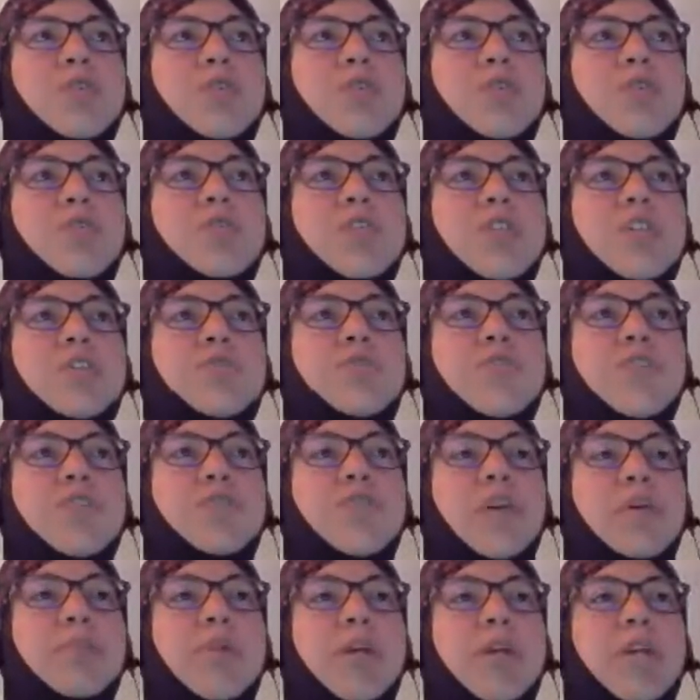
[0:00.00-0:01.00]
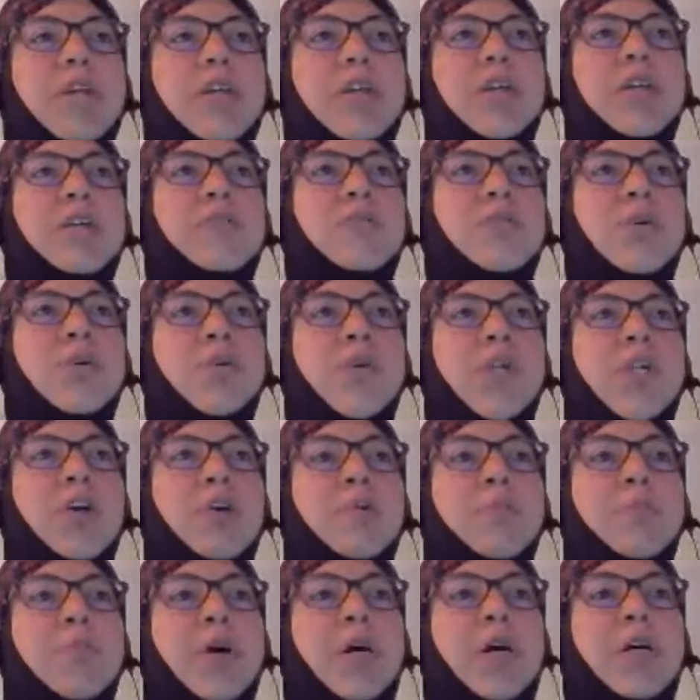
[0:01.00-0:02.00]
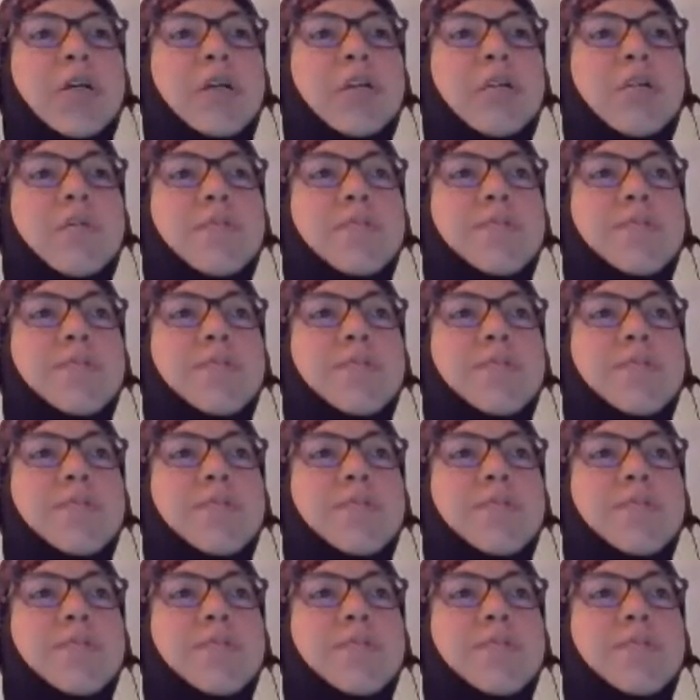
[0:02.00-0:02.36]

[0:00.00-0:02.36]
the Service Fabric. Here we will compile.